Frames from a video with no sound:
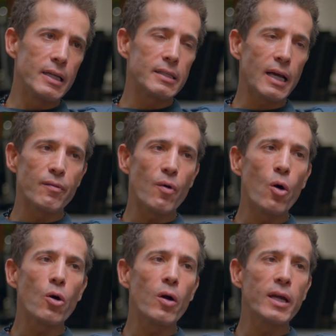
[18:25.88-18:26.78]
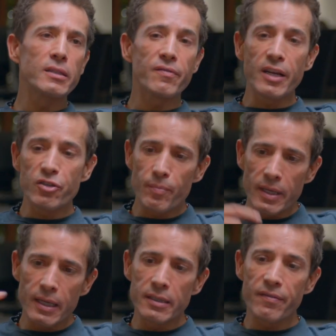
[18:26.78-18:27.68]
It's kind of ongoing intervention,
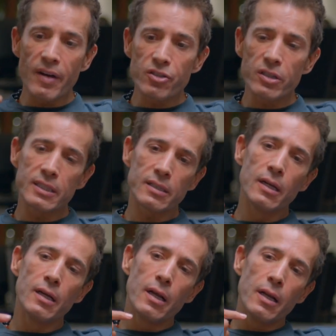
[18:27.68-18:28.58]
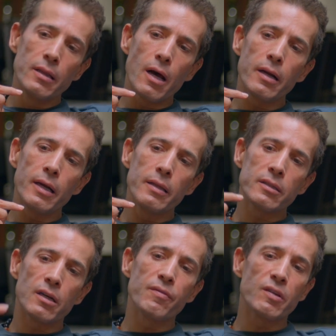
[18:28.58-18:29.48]
but the intervention is not in the
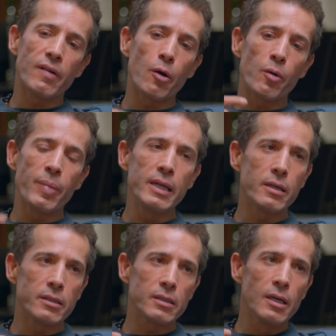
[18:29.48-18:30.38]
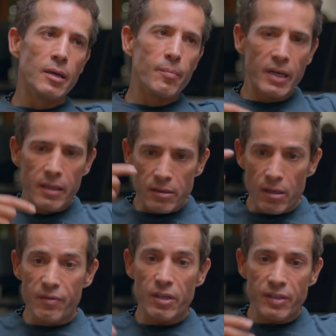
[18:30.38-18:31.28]
service of our opinions, but in the
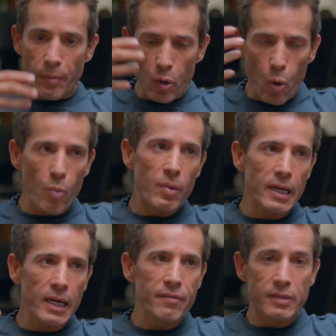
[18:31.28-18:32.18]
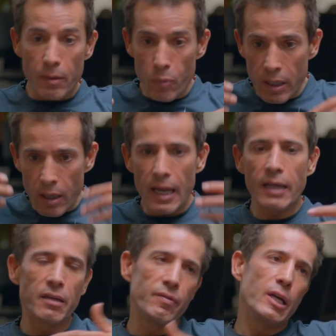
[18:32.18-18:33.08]
service of some core beliefs that we
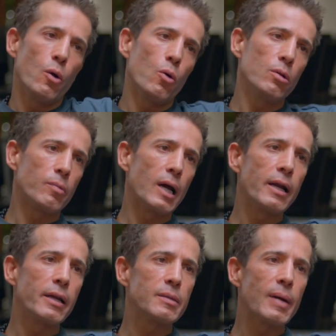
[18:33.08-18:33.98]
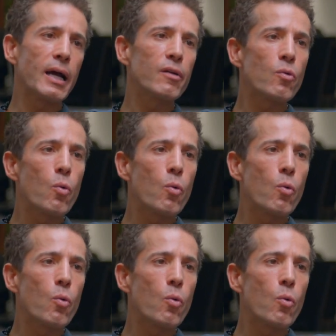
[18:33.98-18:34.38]
collectively hold, right? And it's about kind of